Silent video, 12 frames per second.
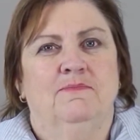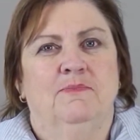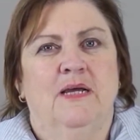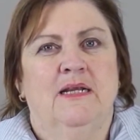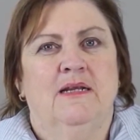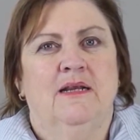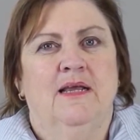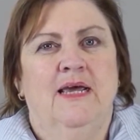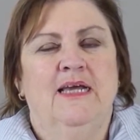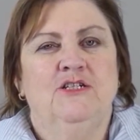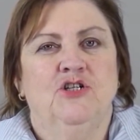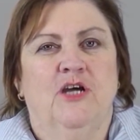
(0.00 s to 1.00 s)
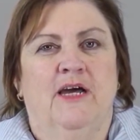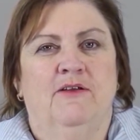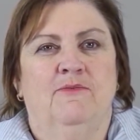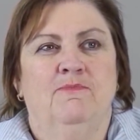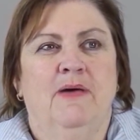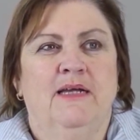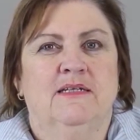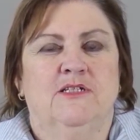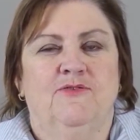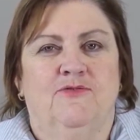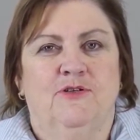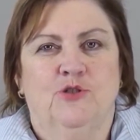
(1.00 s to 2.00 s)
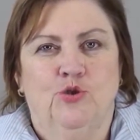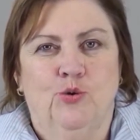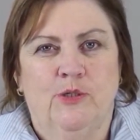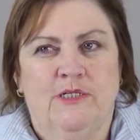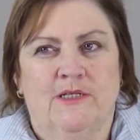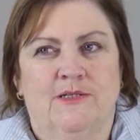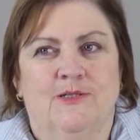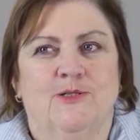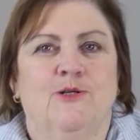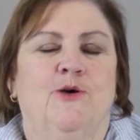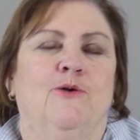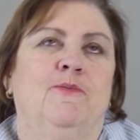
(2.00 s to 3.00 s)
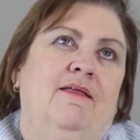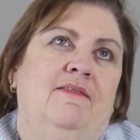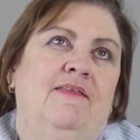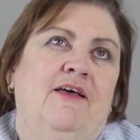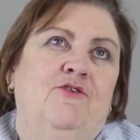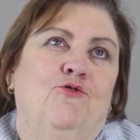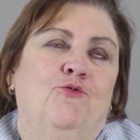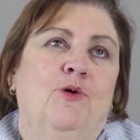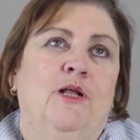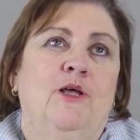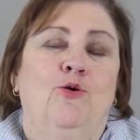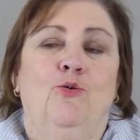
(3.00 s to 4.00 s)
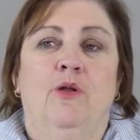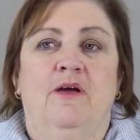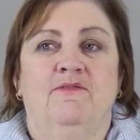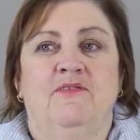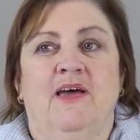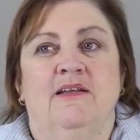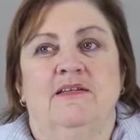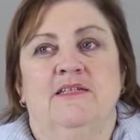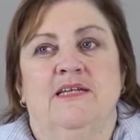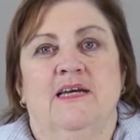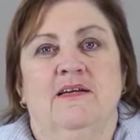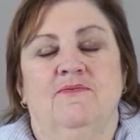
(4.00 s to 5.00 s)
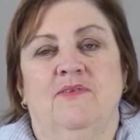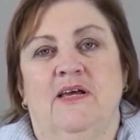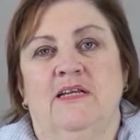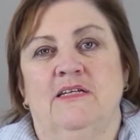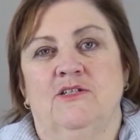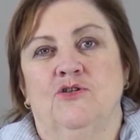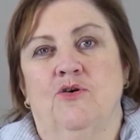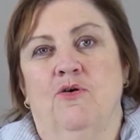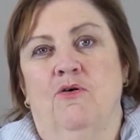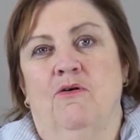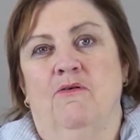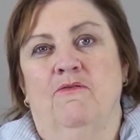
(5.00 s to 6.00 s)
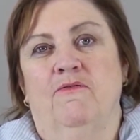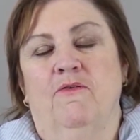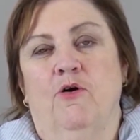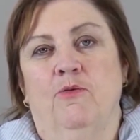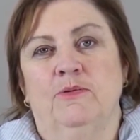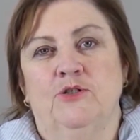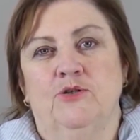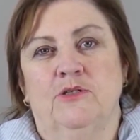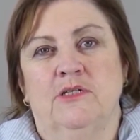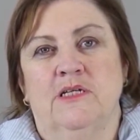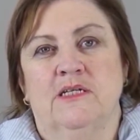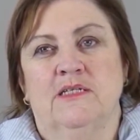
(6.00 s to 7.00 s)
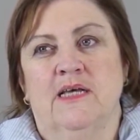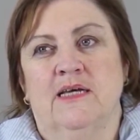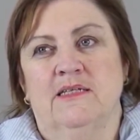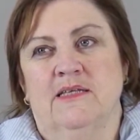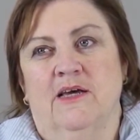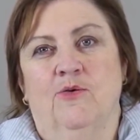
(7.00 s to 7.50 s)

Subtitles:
been educated, make different choices. So that's really all I've done, is take advantage of opportunities as they